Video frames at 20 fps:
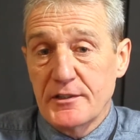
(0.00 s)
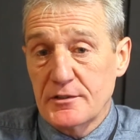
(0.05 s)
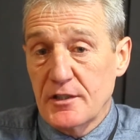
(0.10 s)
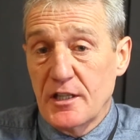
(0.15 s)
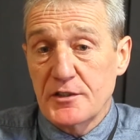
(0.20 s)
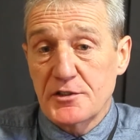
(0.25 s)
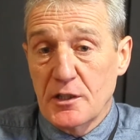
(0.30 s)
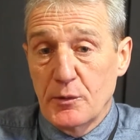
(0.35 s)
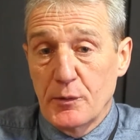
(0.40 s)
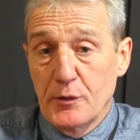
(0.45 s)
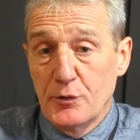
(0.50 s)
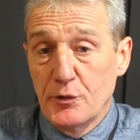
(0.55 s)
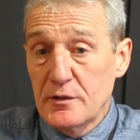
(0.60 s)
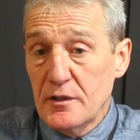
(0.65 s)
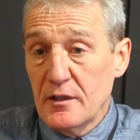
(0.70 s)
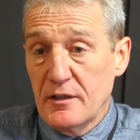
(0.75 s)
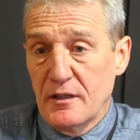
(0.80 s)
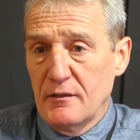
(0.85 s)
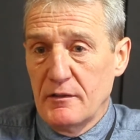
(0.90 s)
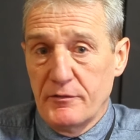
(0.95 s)
That's how I
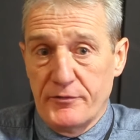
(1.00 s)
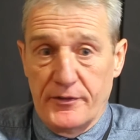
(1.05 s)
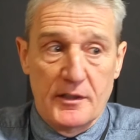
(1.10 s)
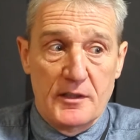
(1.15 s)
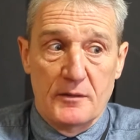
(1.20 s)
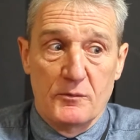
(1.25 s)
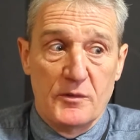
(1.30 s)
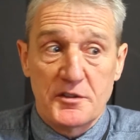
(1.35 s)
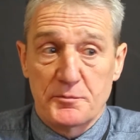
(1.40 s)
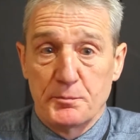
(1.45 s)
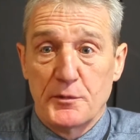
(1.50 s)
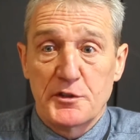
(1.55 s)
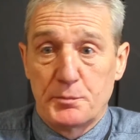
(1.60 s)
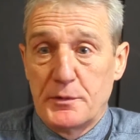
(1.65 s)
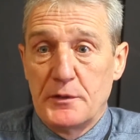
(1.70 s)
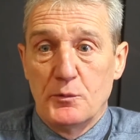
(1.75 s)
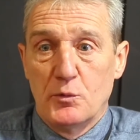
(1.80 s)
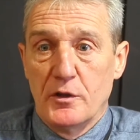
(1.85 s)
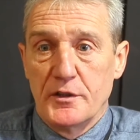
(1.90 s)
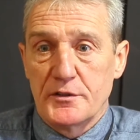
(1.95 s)
looked at it, thinking this must
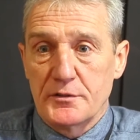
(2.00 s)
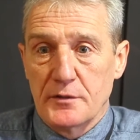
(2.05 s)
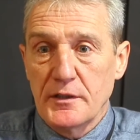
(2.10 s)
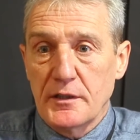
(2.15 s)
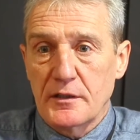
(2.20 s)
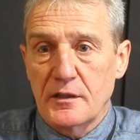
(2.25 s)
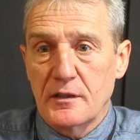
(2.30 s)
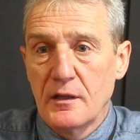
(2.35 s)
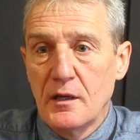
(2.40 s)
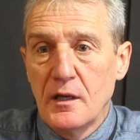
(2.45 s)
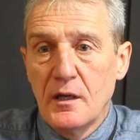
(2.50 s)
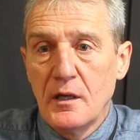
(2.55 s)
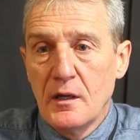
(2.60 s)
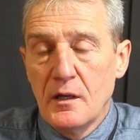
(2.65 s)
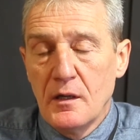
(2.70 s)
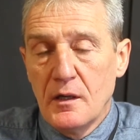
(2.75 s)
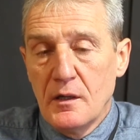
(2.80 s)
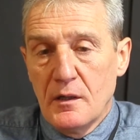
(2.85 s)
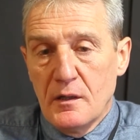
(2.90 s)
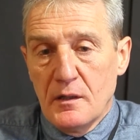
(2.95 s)
be what it's like.
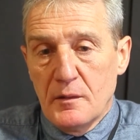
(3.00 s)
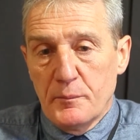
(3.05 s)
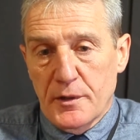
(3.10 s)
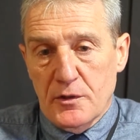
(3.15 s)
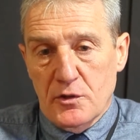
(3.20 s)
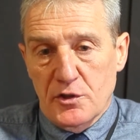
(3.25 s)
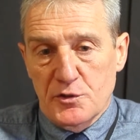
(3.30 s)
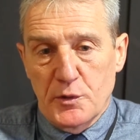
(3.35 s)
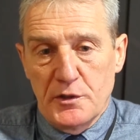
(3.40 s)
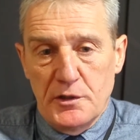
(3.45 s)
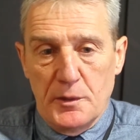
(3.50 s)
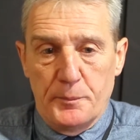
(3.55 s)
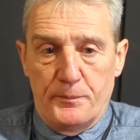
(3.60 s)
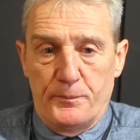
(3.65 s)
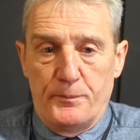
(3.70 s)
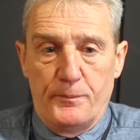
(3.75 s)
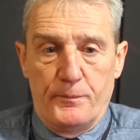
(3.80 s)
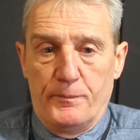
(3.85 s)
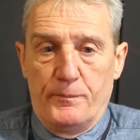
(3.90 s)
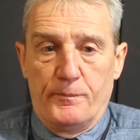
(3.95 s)
Because when
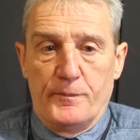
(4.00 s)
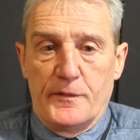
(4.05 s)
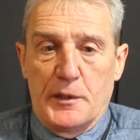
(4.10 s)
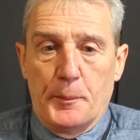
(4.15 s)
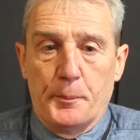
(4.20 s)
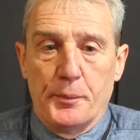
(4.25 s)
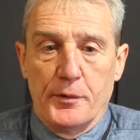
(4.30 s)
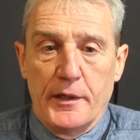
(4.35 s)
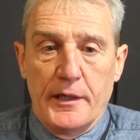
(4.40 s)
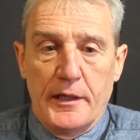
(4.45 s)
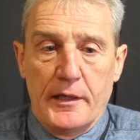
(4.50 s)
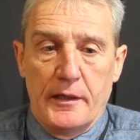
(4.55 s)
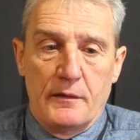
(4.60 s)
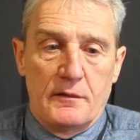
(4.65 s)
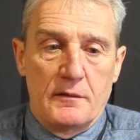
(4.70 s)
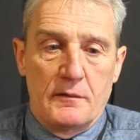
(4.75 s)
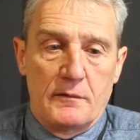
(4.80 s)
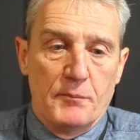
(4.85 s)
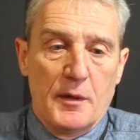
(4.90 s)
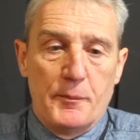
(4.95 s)
to
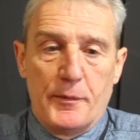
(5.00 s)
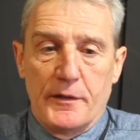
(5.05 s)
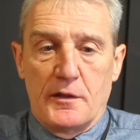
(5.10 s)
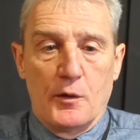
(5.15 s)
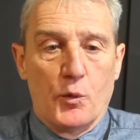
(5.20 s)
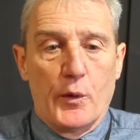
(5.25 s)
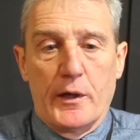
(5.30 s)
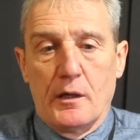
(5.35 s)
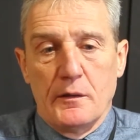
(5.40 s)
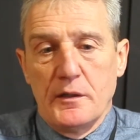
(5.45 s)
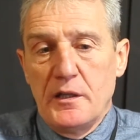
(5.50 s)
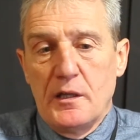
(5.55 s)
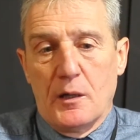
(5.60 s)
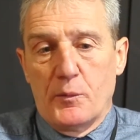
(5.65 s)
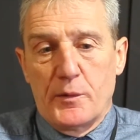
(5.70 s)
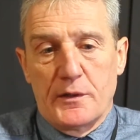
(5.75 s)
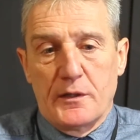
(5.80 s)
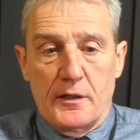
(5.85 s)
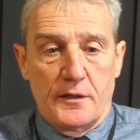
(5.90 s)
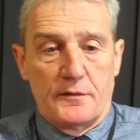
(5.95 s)
play, maybe to win a league, I
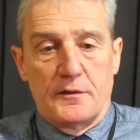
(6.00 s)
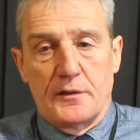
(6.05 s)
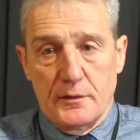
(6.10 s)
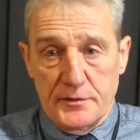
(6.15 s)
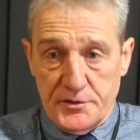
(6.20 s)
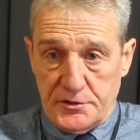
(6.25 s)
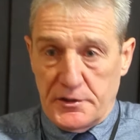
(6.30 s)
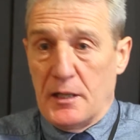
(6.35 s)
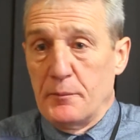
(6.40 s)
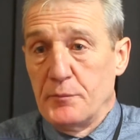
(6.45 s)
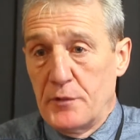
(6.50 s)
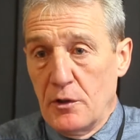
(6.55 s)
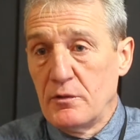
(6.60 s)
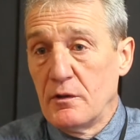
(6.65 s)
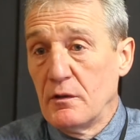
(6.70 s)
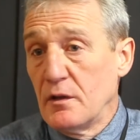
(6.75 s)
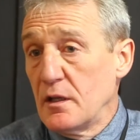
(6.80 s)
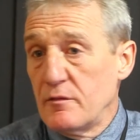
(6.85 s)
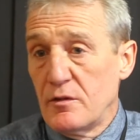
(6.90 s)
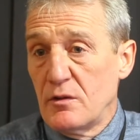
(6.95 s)
would have had to have stepped down
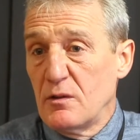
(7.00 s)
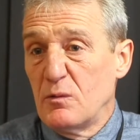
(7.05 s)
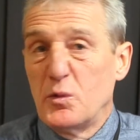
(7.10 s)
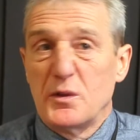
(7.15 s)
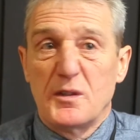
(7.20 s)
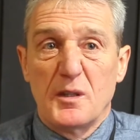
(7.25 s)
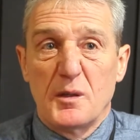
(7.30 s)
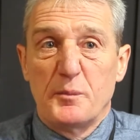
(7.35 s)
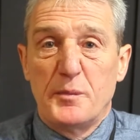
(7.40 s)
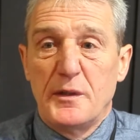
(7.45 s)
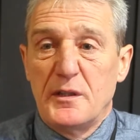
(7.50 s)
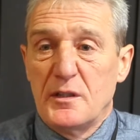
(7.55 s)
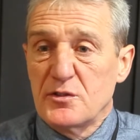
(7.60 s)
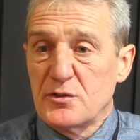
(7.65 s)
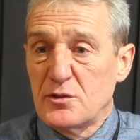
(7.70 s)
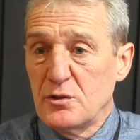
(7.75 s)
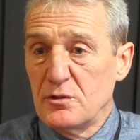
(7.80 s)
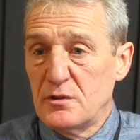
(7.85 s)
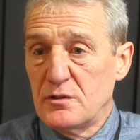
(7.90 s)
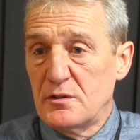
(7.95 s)
a level. Would it have been as
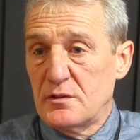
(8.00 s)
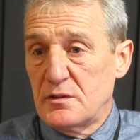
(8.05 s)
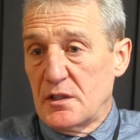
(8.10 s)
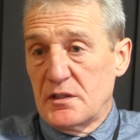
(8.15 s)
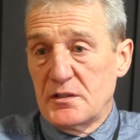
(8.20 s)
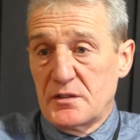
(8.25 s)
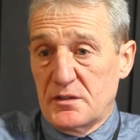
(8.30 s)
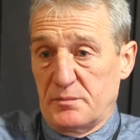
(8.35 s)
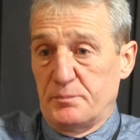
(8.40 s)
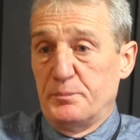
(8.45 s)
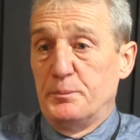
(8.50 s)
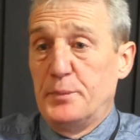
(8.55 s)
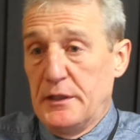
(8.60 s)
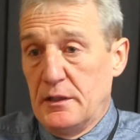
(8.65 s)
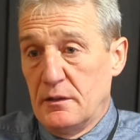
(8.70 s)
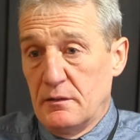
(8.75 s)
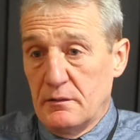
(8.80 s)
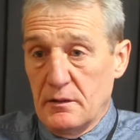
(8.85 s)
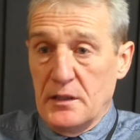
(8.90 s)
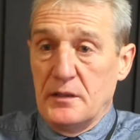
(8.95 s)
good as
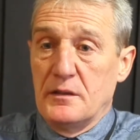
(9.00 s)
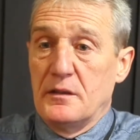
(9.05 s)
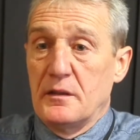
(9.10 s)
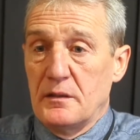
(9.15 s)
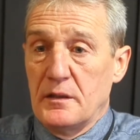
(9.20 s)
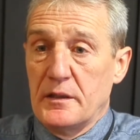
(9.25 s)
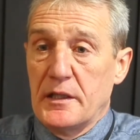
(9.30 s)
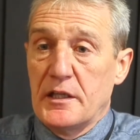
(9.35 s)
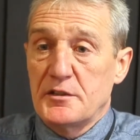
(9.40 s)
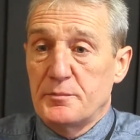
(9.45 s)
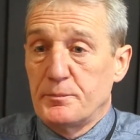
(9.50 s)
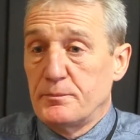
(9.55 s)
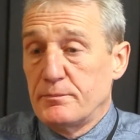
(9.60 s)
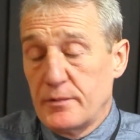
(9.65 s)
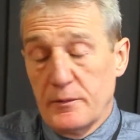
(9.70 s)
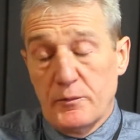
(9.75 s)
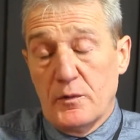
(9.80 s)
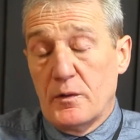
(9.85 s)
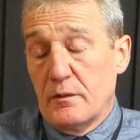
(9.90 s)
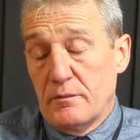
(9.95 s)
being in
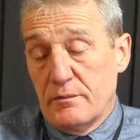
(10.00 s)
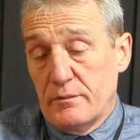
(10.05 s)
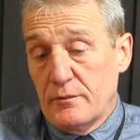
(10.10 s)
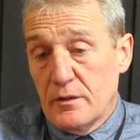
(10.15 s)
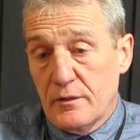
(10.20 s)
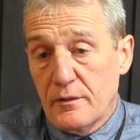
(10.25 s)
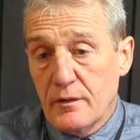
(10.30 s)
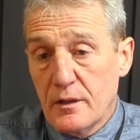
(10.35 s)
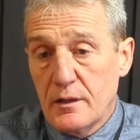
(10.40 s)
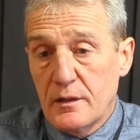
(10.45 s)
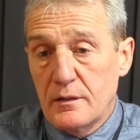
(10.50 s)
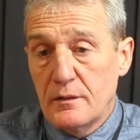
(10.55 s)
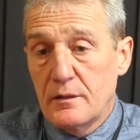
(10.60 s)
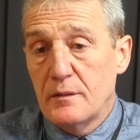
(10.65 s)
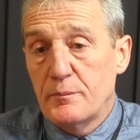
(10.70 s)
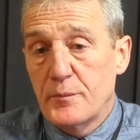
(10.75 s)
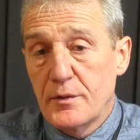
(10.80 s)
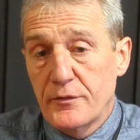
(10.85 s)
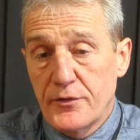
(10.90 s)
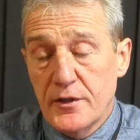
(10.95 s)

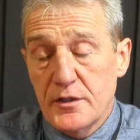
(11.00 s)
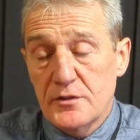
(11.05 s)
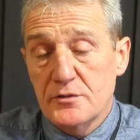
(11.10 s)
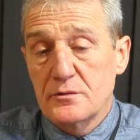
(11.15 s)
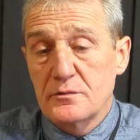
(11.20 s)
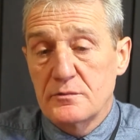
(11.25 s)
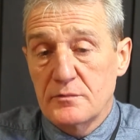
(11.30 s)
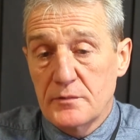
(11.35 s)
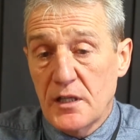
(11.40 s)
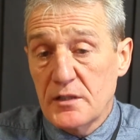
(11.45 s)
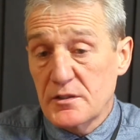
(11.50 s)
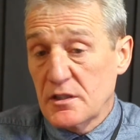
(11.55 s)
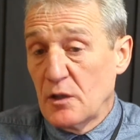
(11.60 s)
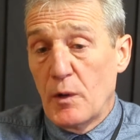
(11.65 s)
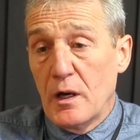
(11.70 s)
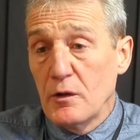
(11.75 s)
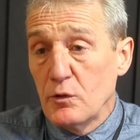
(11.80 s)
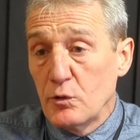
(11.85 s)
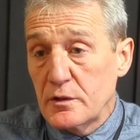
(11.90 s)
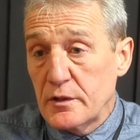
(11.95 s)
the professional? That's how
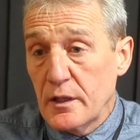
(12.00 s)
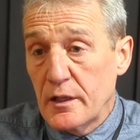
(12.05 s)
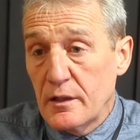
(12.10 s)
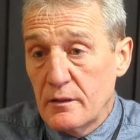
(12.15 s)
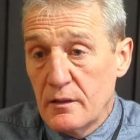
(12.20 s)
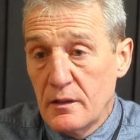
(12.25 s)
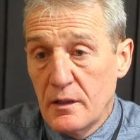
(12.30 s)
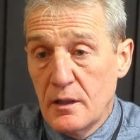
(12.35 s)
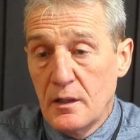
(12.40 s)
I looked at it.